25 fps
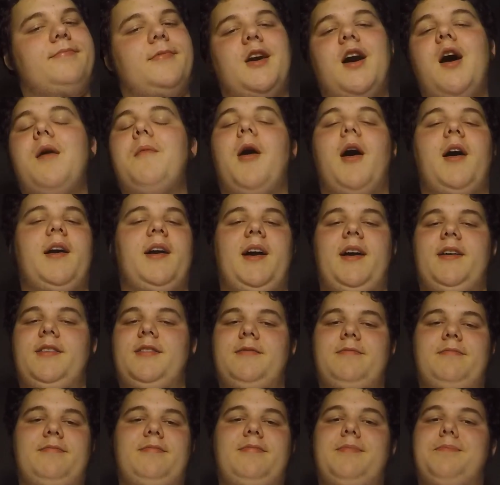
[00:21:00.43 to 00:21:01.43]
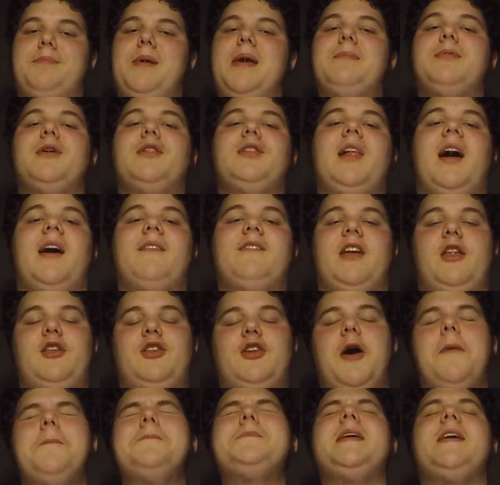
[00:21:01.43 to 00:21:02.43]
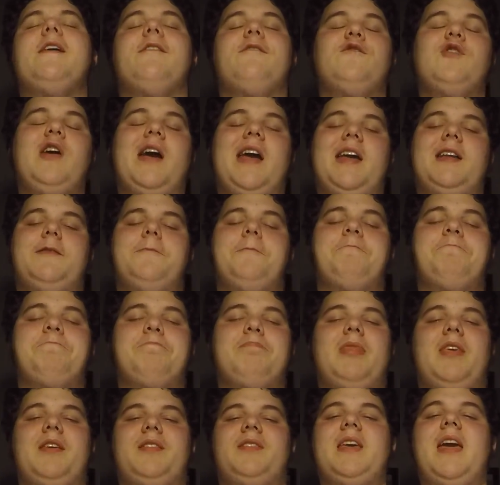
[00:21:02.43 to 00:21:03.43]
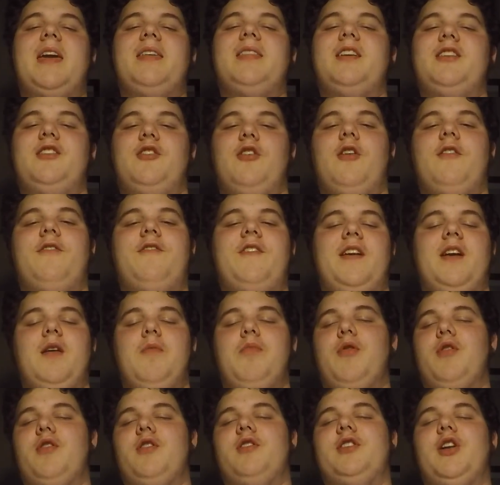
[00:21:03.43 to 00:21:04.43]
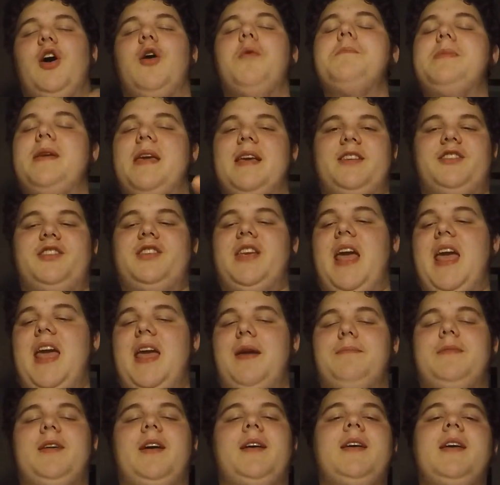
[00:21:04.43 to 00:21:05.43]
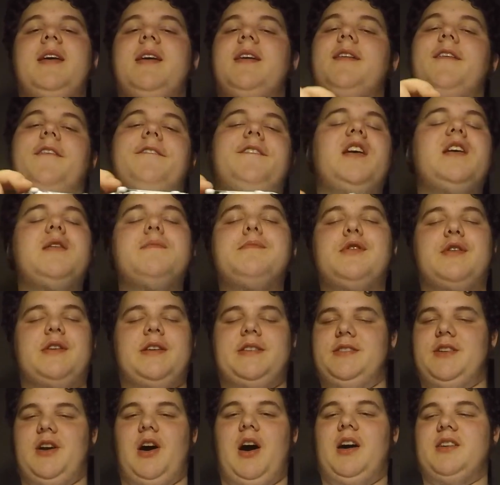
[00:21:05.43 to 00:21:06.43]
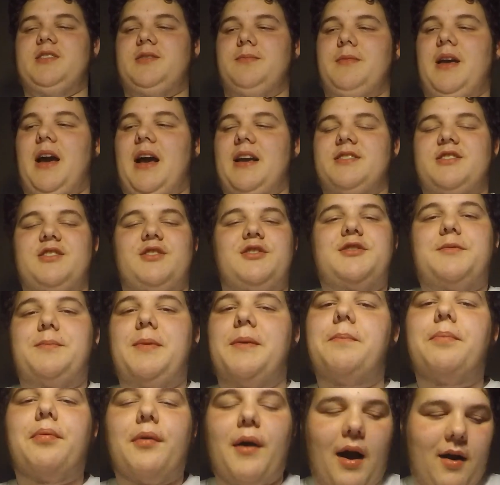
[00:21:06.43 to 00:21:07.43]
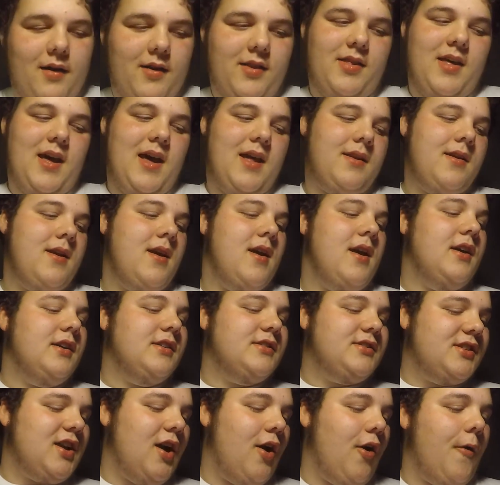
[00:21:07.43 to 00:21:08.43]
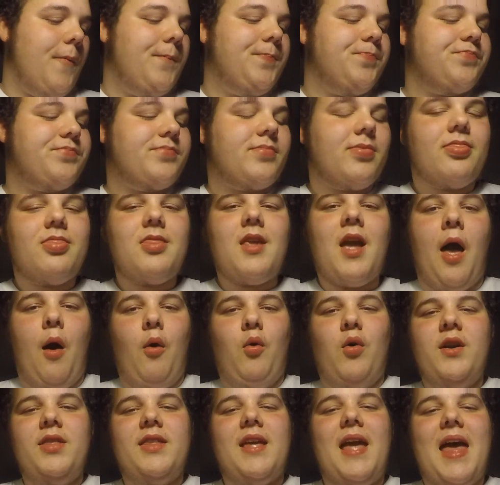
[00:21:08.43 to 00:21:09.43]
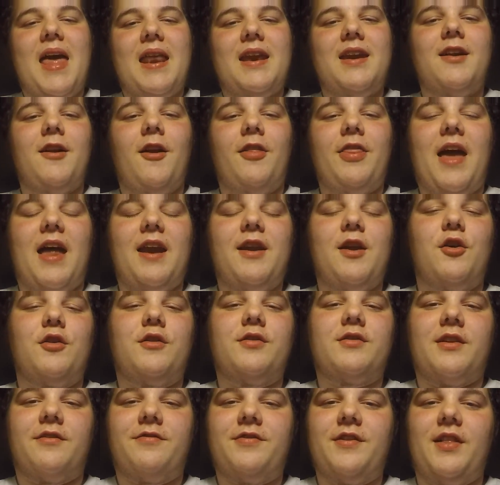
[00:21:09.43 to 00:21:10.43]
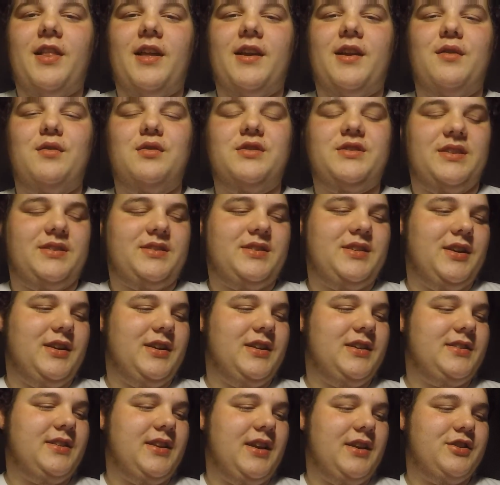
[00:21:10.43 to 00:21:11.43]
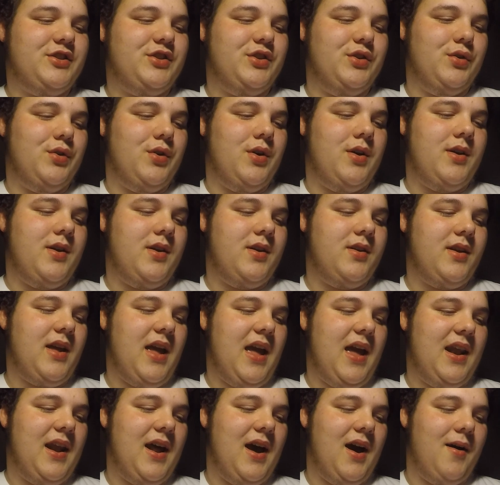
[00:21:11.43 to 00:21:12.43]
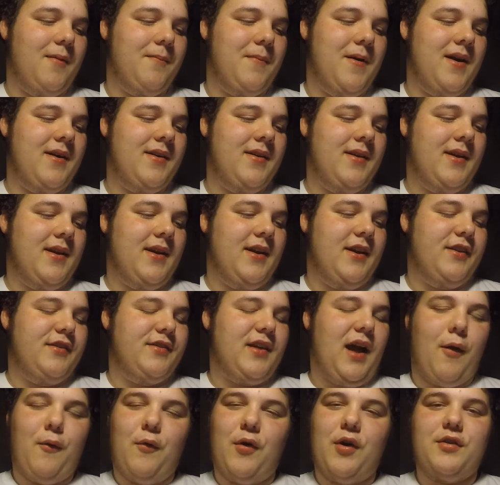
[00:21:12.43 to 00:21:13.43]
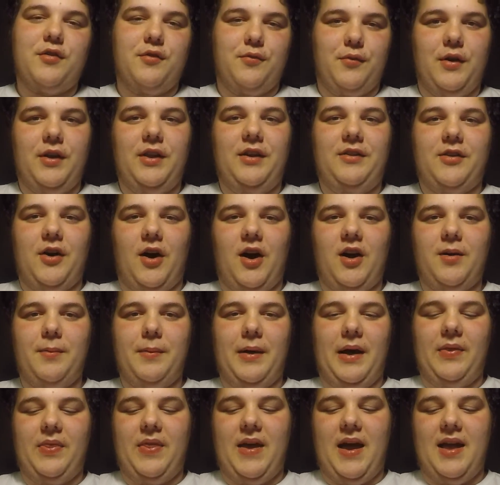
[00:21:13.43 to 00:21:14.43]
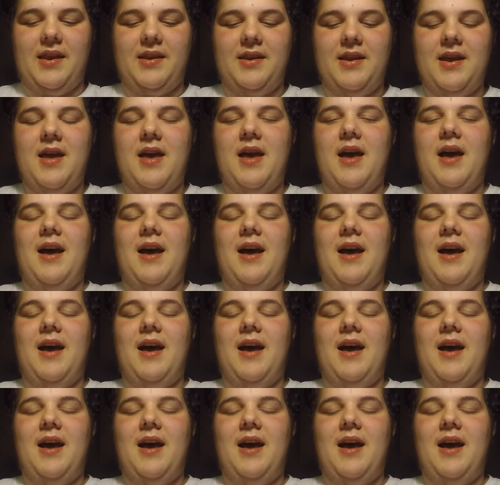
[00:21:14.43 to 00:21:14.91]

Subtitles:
Come on, guys. People love it. Don't be afraid to say that you're a fingerboarder. Don't be ashamed. Fingerboard is awesome, guys, and you should be proud of that. So, I wanted to end it on that note because I feel like it was a serious issue, and I wanted to really talk about that.